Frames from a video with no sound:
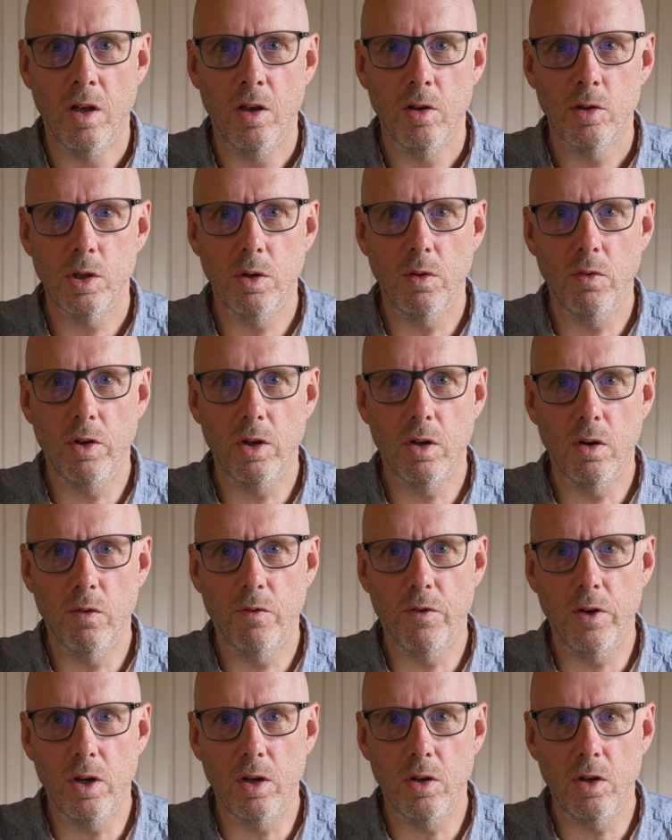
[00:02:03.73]
So if you can
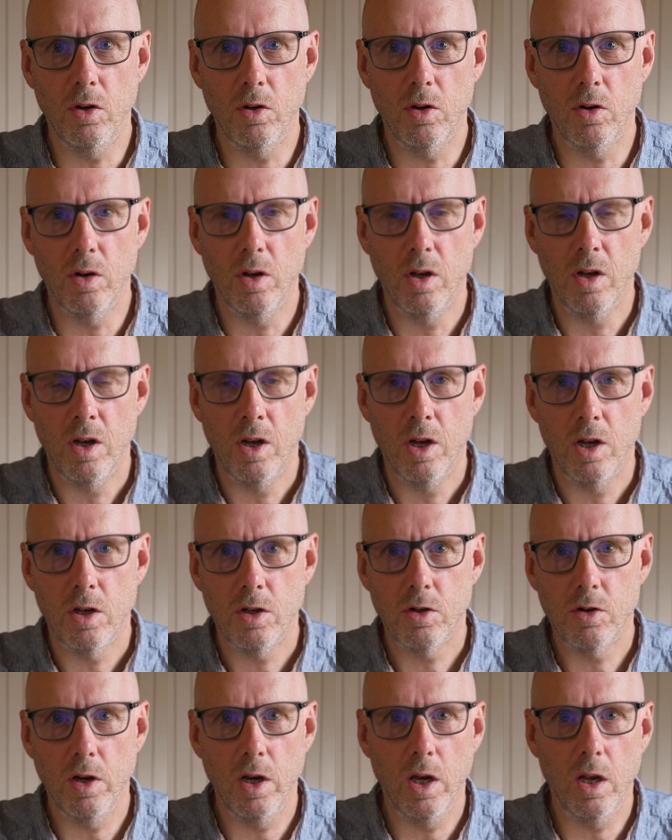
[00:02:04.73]
fit your
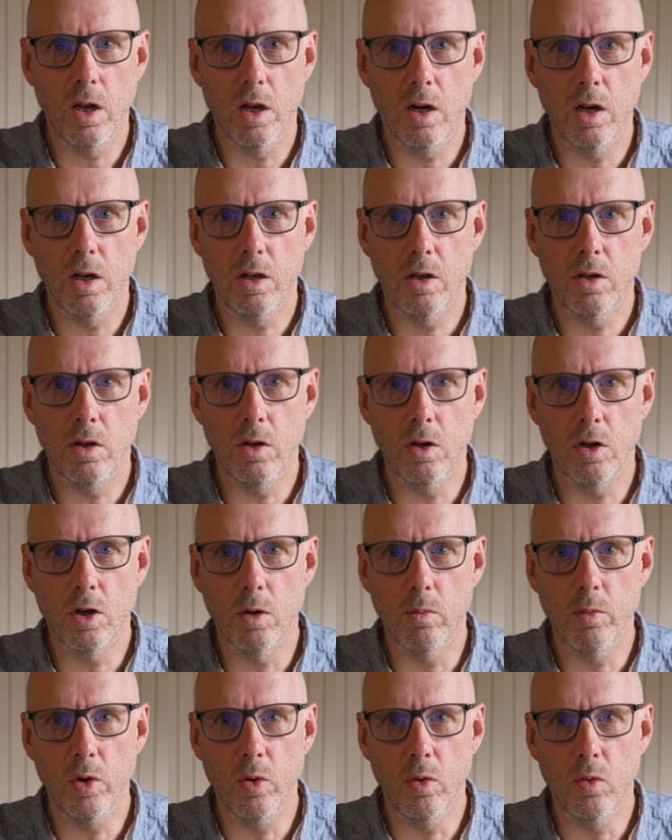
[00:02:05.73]
training into your
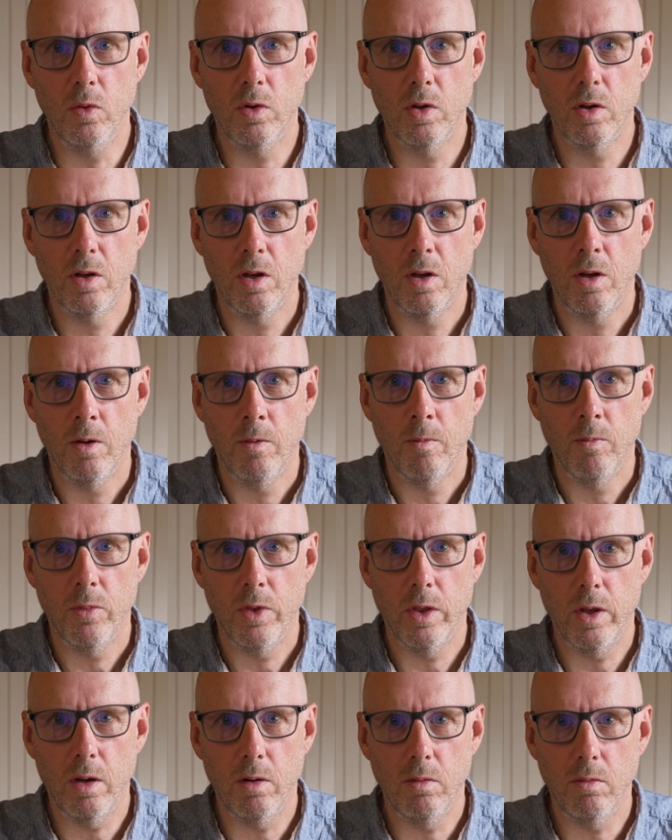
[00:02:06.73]
commute,
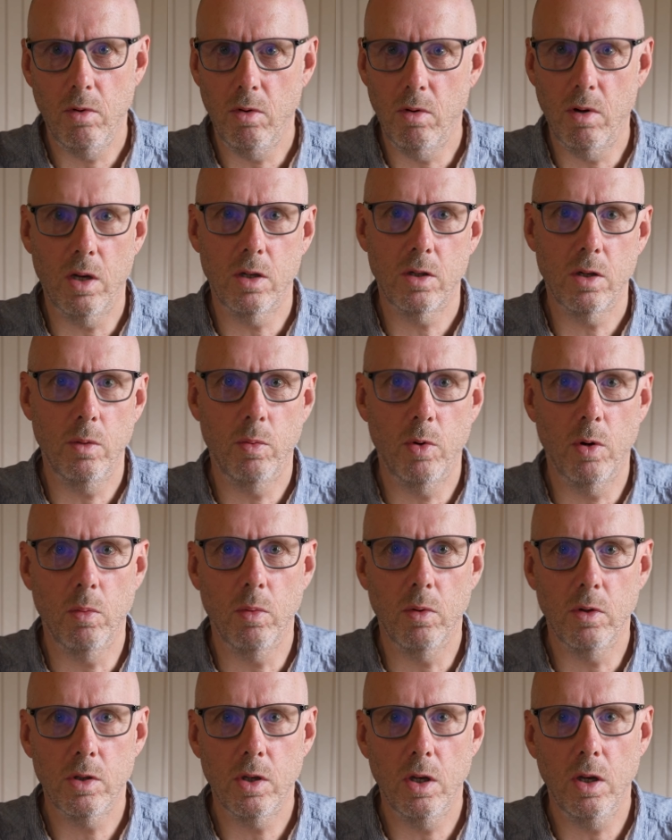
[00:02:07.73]
then you're actually
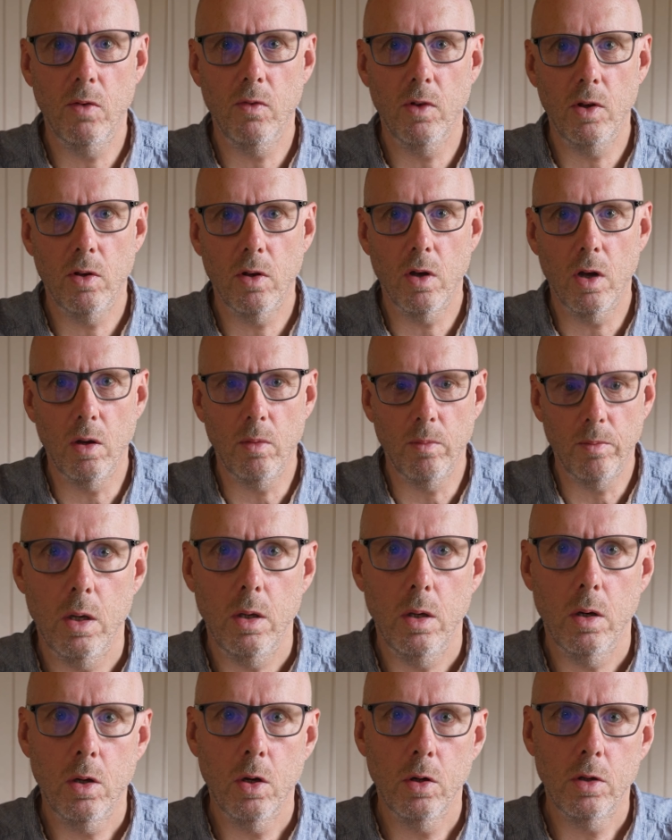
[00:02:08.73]
probably saving time.
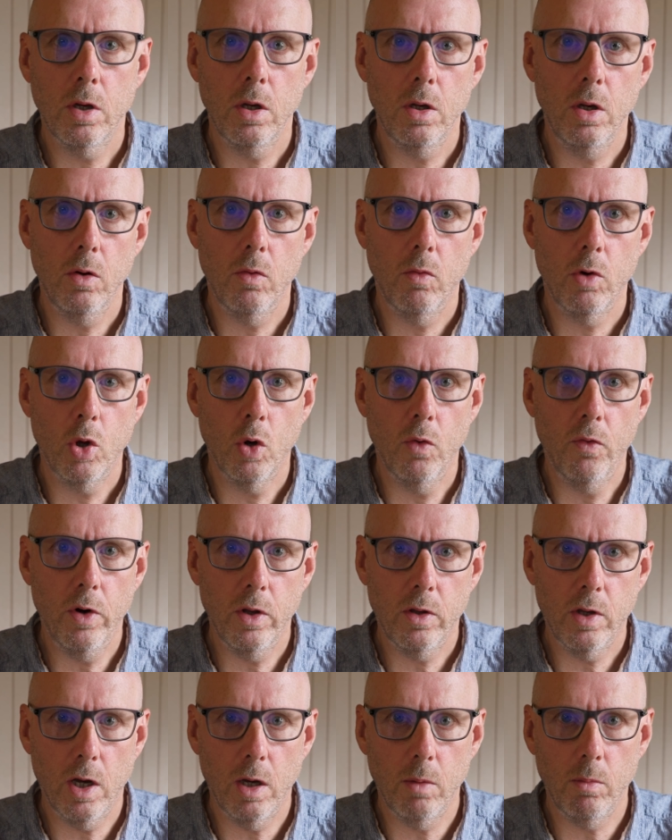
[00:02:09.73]
You're cutting your recovery
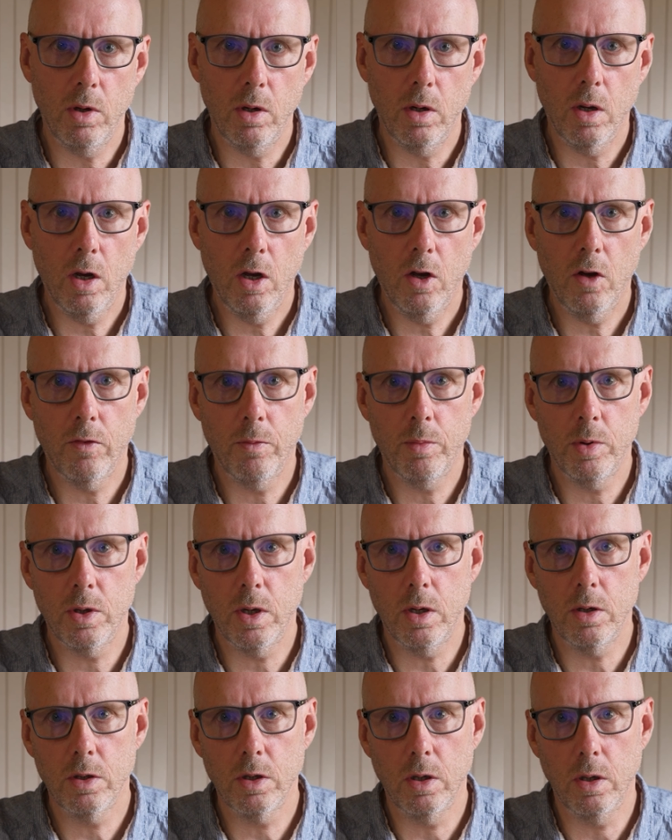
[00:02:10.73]
time in half
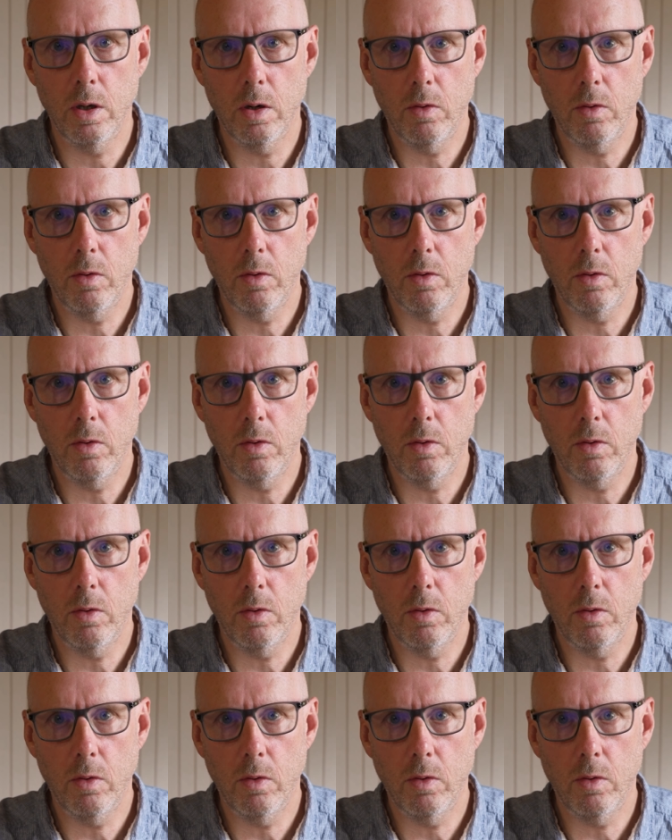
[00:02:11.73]
potentially.